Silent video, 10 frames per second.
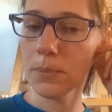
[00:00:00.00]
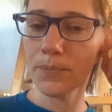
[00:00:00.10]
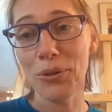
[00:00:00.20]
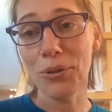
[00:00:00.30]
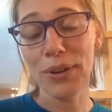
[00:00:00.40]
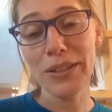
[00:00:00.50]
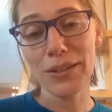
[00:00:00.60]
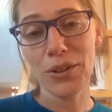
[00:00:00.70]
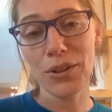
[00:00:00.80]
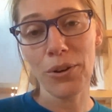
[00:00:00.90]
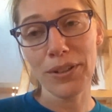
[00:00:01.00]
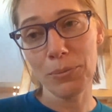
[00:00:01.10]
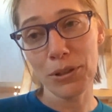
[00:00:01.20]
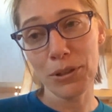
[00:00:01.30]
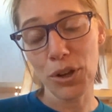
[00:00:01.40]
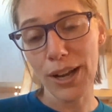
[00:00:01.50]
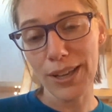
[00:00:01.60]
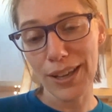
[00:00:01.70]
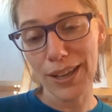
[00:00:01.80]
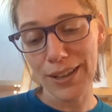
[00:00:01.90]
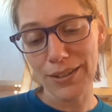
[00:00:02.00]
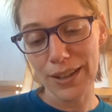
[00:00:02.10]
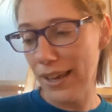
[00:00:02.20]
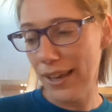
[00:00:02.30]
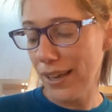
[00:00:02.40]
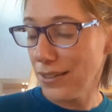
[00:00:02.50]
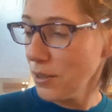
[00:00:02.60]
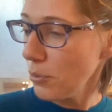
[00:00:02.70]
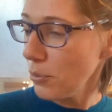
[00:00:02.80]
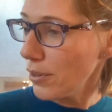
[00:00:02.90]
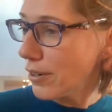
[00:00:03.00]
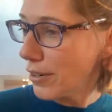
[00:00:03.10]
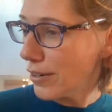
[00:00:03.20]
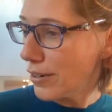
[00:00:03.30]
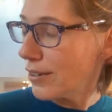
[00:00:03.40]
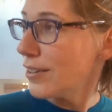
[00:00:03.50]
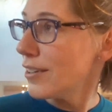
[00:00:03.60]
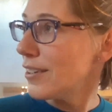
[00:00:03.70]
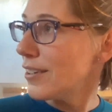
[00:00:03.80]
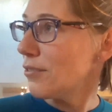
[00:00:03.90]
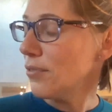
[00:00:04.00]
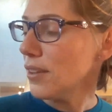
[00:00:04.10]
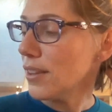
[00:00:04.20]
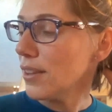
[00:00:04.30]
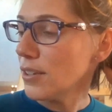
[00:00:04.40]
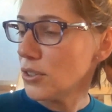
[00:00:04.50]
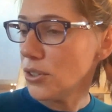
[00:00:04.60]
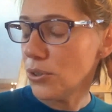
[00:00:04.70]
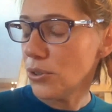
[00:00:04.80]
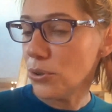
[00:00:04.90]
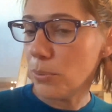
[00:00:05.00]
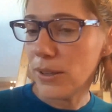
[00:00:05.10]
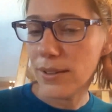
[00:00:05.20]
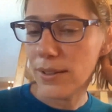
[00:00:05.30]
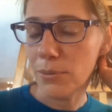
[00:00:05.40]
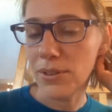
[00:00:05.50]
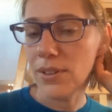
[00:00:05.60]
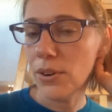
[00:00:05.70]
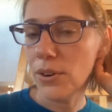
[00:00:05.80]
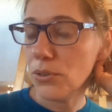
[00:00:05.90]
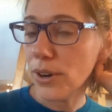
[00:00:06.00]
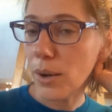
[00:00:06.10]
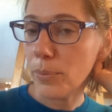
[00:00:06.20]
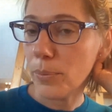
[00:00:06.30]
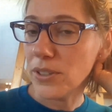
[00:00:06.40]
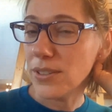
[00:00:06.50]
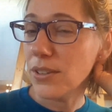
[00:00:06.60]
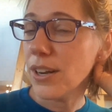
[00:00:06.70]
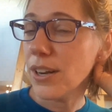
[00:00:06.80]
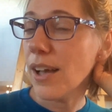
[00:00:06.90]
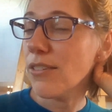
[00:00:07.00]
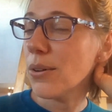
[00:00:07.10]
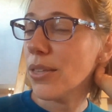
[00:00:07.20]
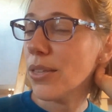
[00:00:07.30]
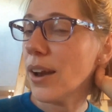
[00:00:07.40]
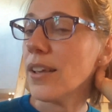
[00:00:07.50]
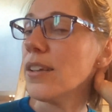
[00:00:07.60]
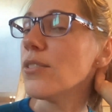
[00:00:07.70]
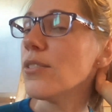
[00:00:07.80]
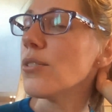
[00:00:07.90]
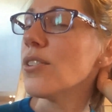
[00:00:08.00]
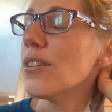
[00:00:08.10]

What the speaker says: What Rachel is going to be trying is a similar feeling shoe, but it's going to be 0 drop, and she's still going to have her orthotic in, so she's